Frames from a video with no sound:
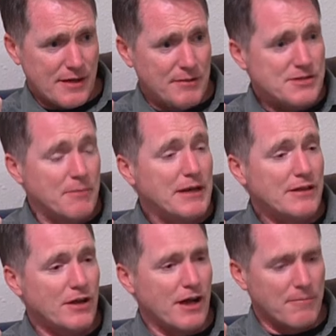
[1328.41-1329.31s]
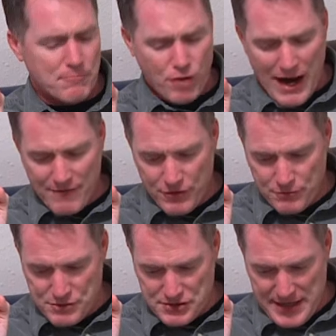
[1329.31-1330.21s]
I mean, somebody look up
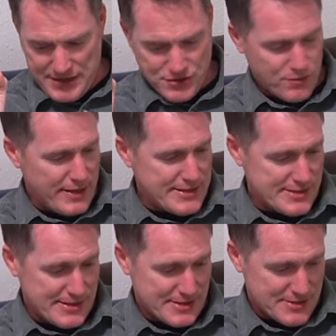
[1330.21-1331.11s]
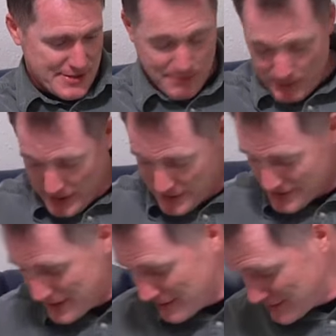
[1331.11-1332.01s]
Proverbs 10:26. Tell me what it
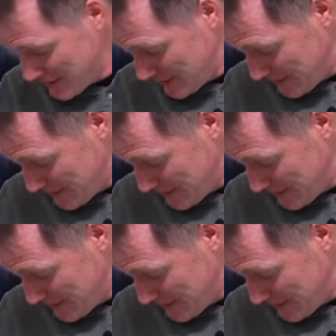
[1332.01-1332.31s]
says.